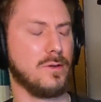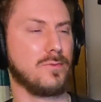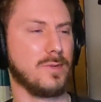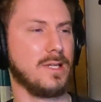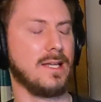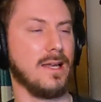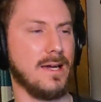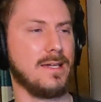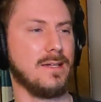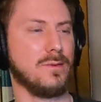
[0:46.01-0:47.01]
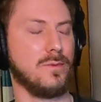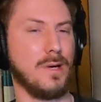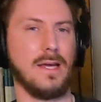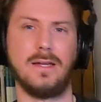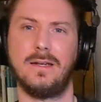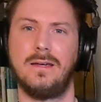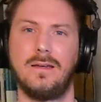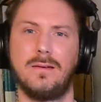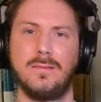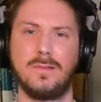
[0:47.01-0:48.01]
don't really like it when
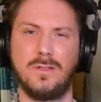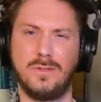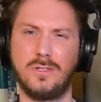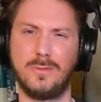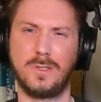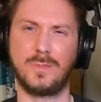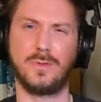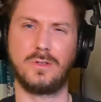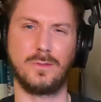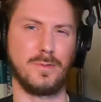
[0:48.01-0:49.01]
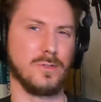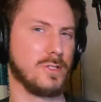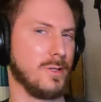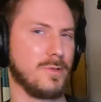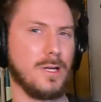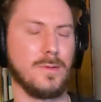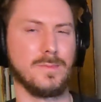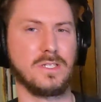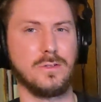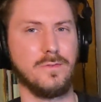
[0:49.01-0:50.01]
YouTubers put their personal
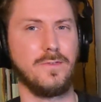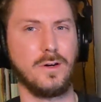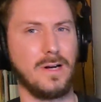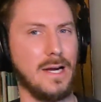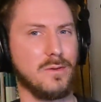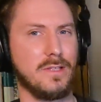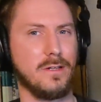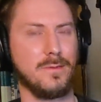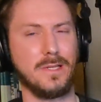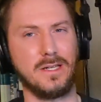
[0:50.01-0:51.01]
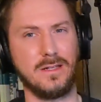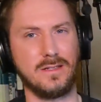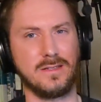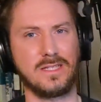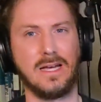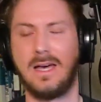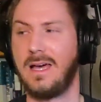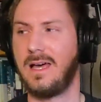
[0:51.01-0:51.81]
problems so far out there because